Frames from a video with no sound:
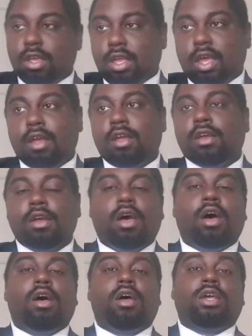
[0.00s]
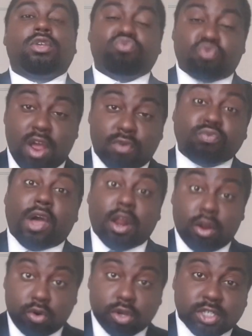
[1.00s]
Yeah, it's
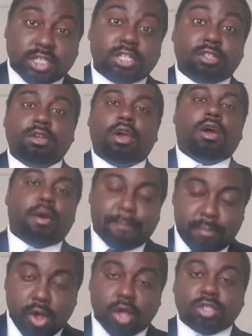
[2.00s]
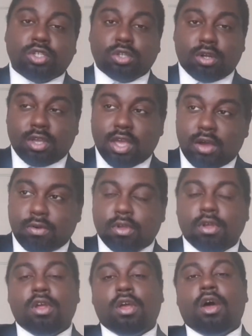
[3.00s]
Raphael Onochie's personal account
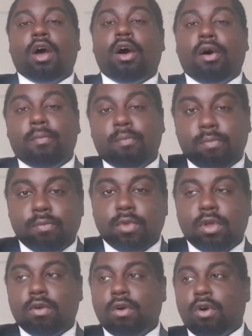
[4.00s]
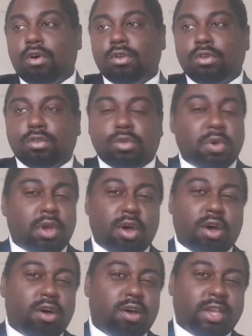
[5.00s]
on Twitter,
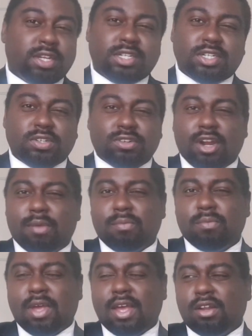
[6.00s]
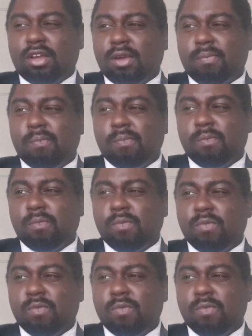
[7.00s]
Instagram, and